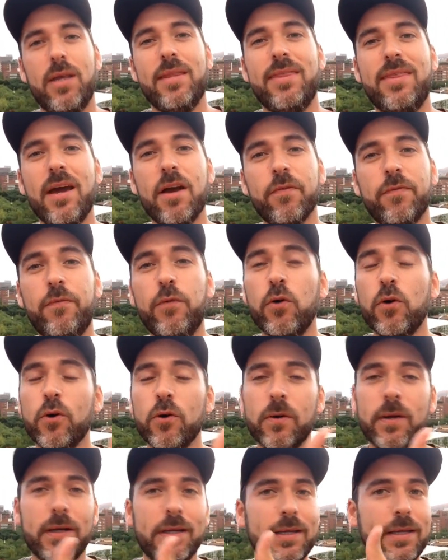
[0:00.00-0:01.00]

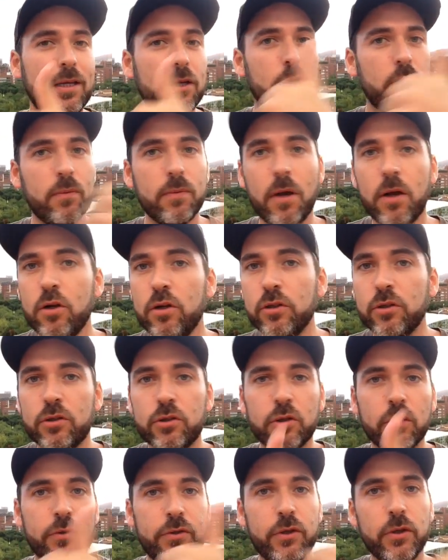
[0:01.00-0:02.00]
Therefore, you know,
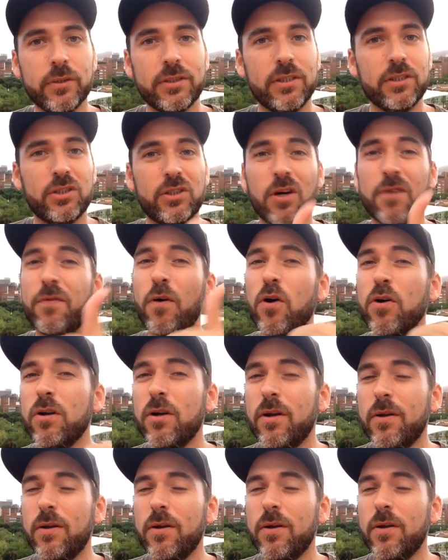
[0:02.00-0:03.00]
socios and stuff are,
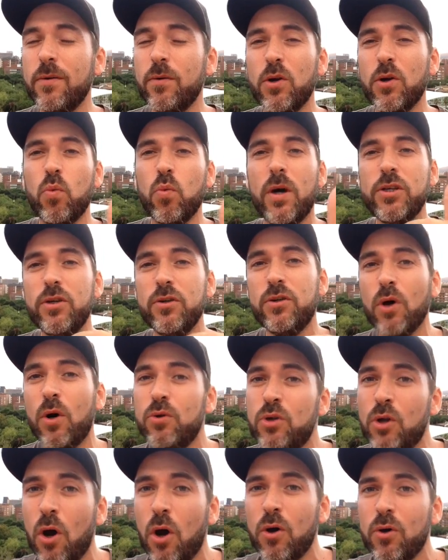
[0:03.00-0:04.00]
you know, what you
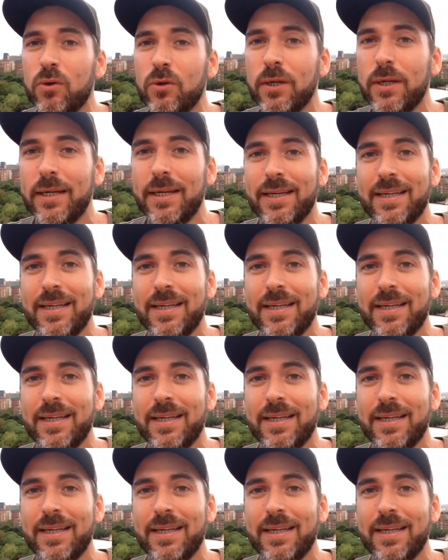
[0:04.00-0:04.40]
don't know,